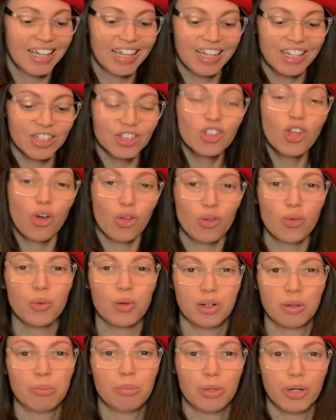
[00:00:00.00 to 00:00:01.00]
Those
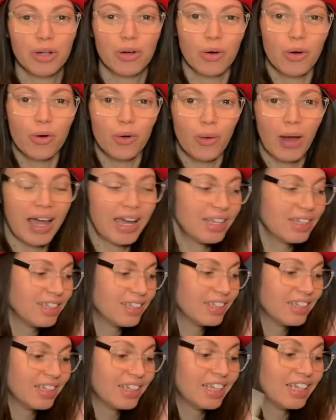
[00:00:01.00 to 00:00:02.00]
weren't pretty cool, right?
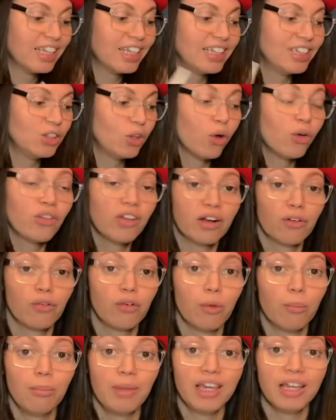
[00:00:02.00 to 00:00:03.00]
Those are
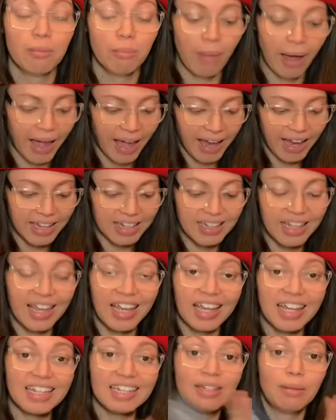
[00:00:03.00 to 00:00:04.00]
from MeandMine,
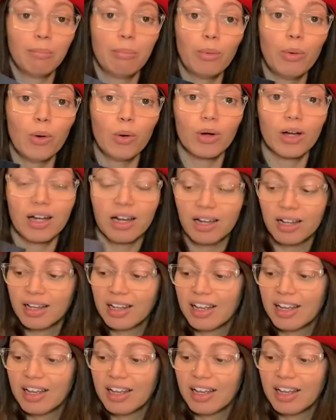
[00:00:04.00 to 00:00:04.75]
and the book